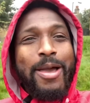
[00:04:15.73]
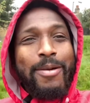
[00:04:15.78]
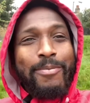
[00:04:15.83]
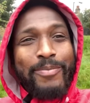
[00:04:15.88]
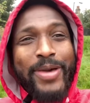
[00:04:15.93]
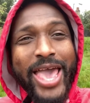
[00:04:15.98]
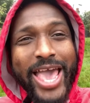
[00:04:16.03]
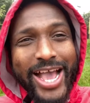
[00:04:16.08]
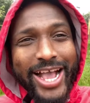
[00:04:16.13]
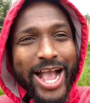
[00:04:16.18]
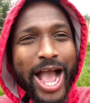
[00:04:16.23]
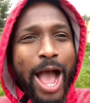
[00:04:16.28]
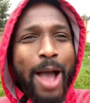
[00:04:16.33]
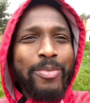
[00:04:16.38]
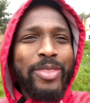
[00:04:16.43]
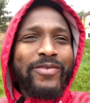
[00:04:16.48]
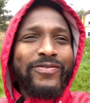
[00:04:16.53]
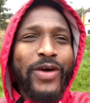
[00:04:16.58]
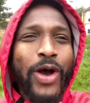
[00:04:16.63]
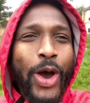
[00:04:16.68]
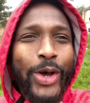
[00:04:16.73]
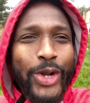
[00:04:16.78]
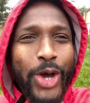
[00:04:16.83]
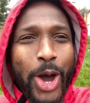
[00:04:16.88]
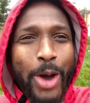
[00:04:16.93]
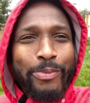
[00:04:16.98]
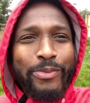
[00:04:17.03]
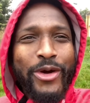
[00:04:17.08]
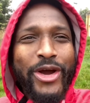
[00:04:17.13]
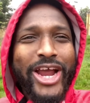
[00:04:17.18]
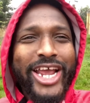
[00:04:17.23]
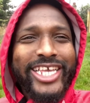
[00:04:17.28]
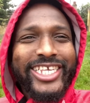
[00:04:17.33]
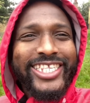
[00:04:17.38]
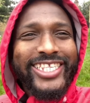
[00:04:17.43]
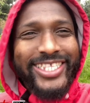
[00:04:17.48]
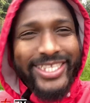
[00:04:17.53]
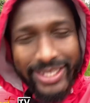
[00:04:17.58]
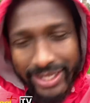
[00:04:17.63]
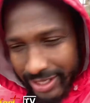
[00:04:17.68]
Big up the voodoo
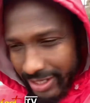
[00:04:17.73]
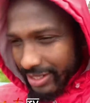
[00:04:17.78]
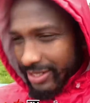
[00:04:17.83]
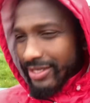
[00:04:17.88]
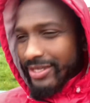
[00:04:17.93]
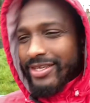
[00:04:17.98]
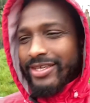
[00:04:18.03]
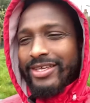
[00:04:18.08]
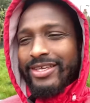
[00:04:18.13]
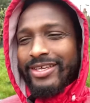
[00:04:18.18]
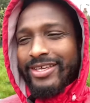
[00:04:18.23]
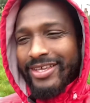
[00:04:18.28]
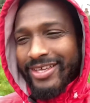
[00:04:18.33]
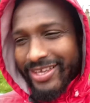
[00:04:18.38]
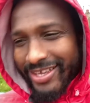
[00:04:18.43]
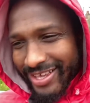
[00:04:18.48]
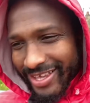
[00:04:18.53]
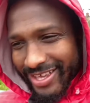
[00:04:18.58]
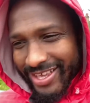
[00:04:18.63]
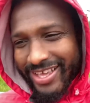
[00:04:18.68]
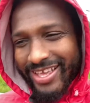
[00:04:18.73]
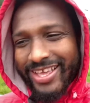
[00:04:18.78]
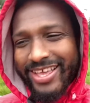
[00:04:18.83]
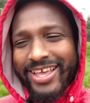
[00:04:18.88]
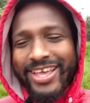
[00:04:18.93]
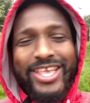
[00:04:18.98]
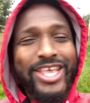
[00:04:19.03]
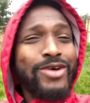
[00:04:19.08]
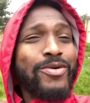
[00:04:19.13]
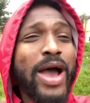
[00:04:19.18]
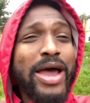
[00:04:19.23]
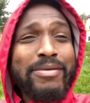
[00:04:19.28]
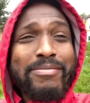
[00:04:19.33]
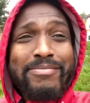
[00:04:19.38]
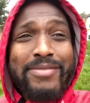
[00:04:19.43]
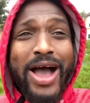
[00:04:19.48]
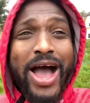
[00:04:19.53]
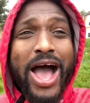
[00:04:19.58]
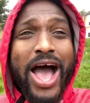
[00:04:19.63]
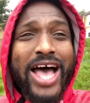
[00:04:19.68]
priest! You are the
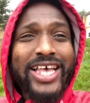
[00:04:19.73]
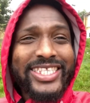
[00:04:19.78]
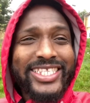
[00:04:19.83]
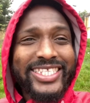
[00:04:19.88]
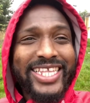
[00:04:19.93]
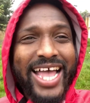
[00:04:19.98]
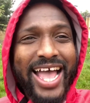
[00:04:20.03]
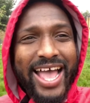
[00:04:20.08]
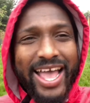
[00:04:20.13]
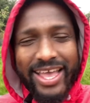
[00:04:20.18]
master.